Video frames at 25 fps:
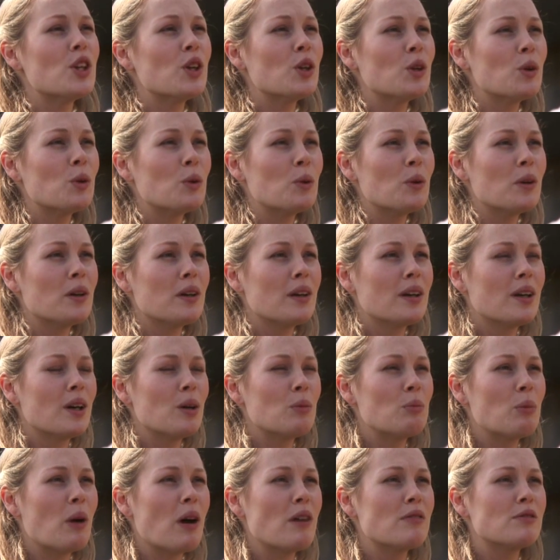you
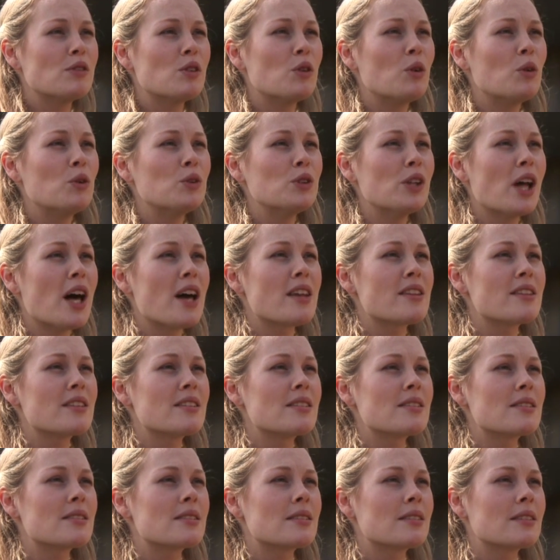above all
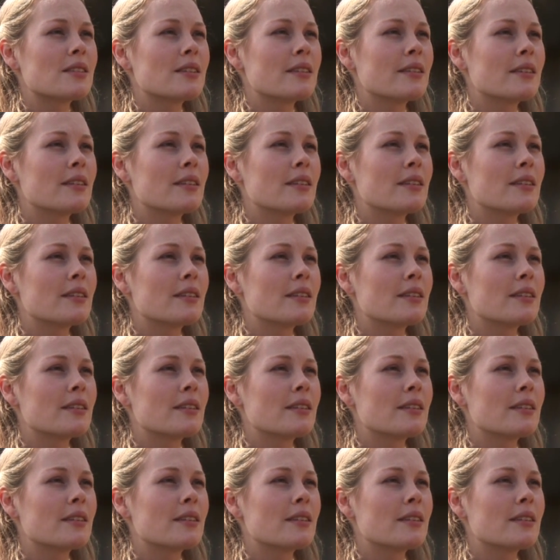others.